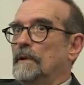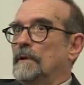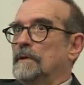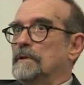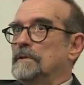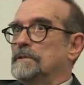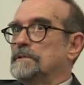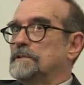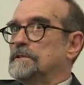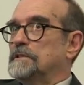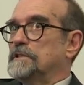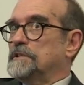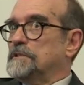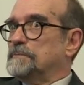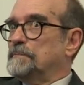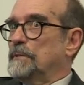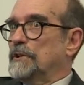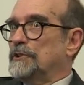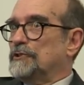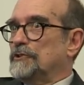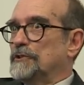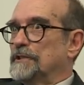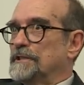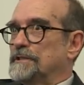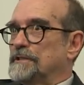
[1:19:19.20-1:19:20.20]

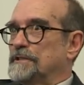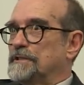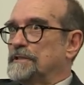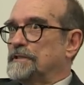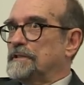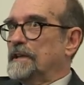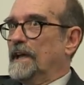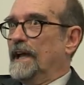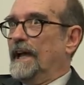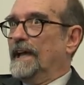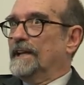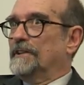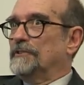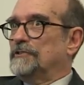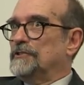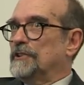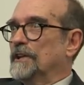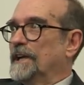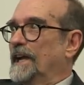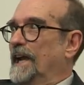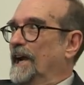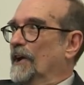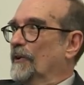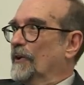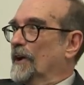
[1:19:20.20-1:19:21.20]
suspicious and
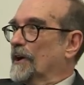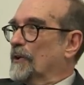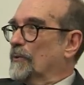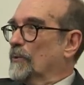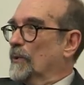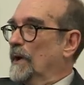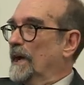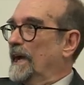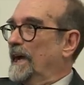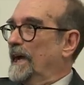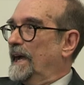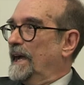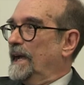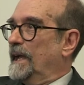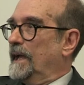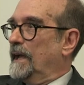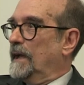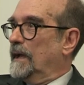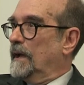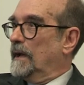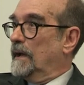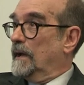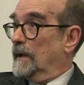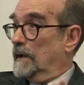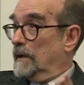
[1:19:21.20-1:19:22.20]
generic way,
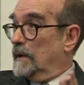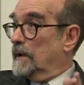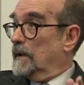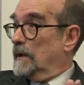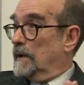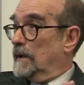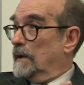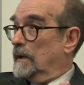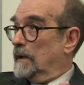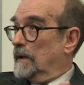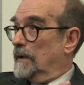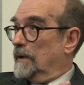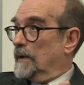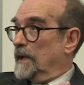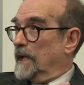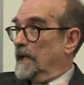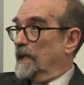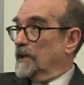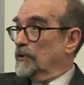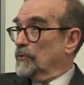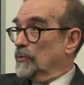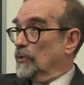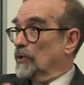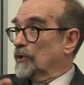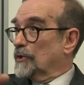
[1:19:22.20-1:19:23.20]

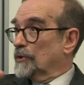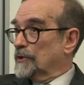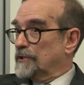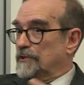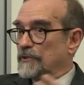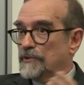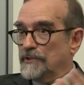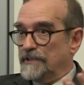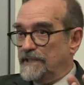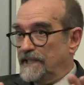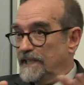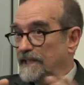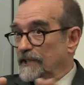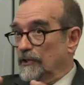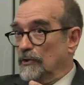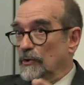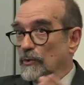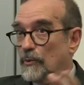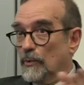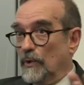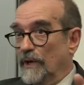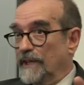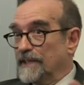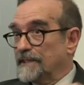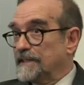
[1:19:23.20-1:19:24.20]
in order to deal
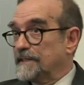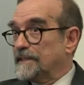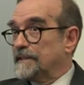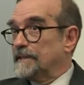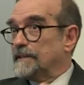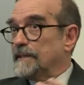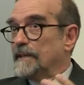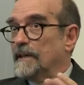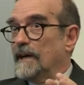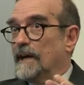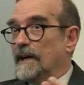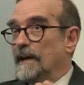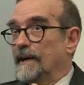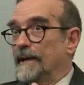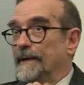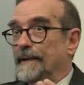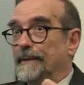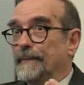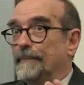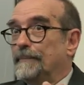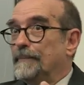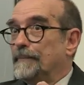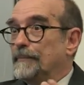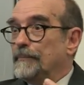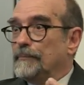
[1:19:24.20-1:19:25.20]
with, to
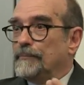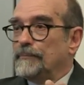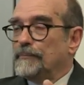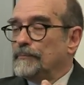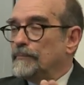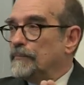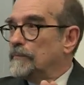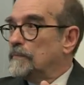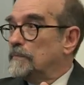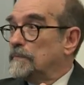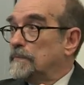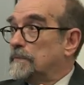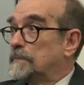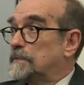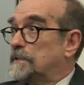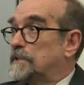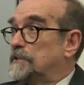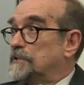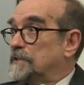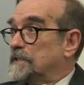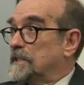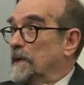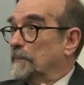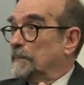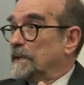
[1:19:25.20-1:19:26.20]

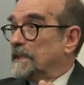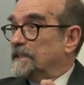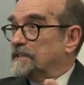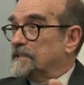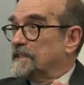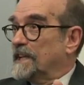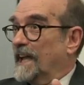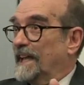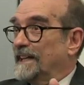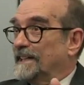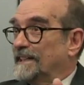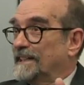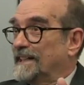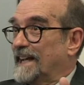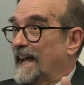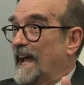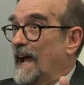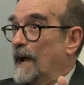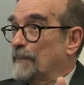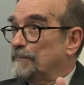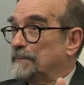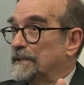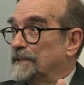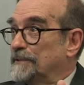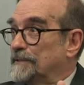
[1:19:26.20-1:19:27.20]
some extent,
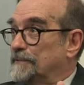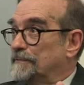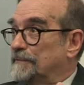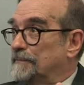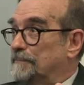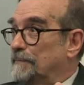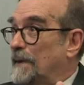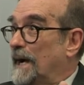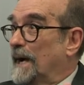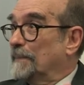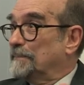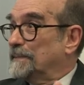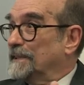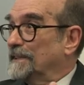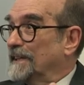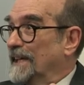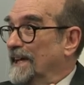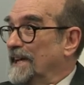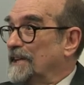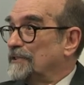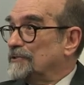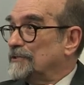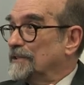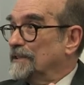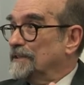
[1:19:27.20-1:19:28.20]
captive
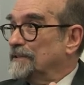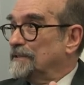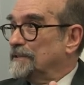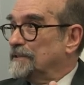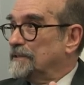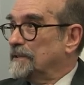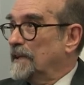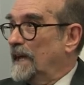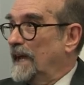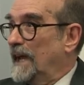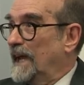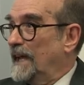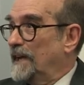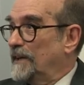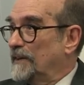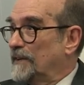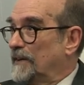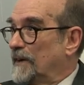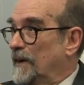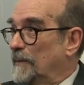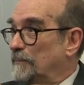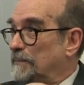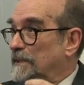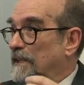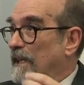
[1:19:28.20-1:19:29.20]
populations and
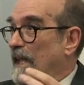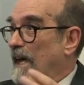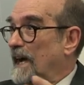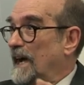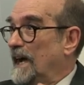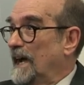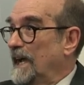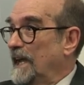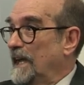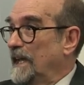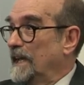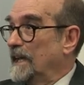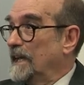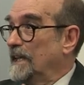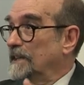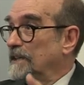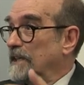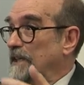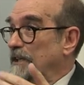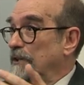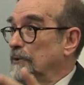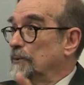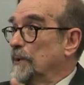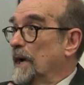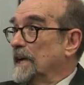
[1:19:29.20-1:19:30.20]
apply, in the
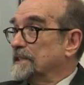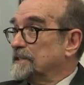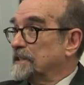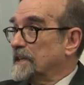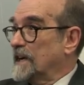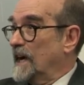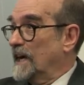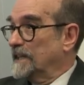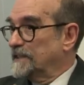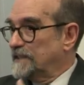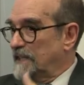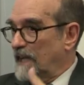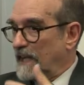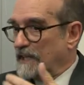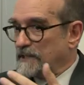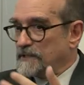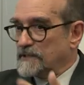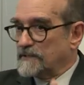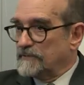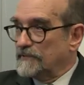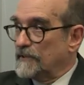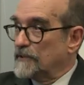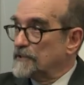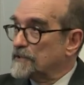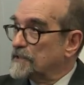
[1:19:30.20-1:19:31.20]
US
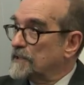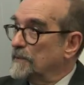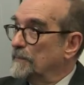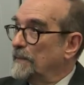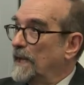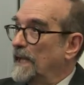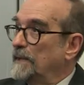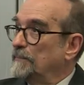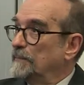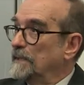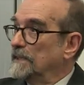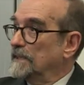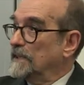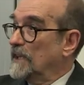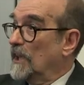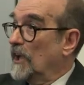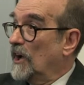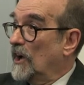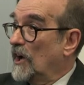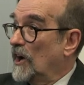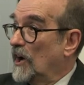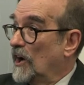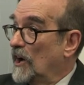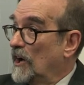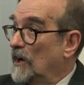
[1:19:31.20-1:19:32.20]
context, First Amendment
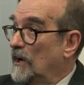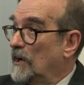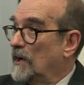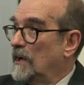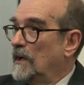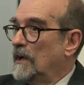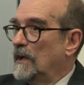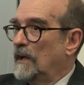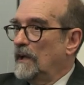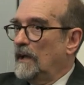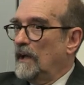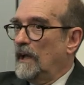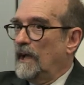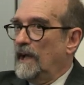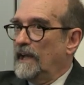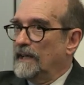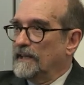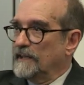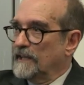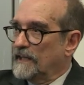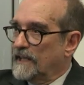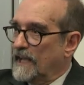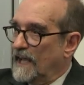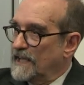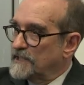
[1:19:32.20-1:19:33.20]
law
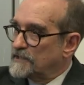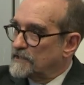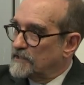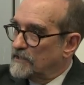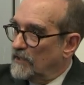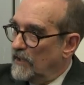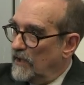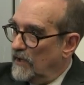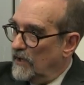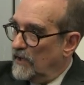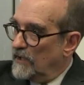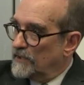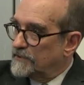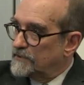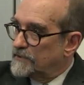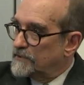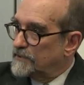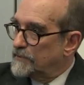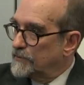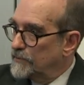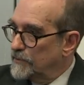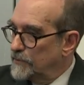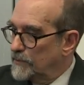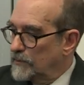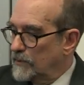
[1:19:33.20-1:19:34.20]
and case law
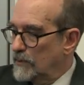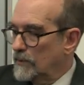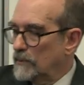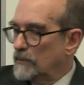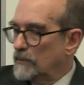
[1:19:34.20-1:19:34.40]
to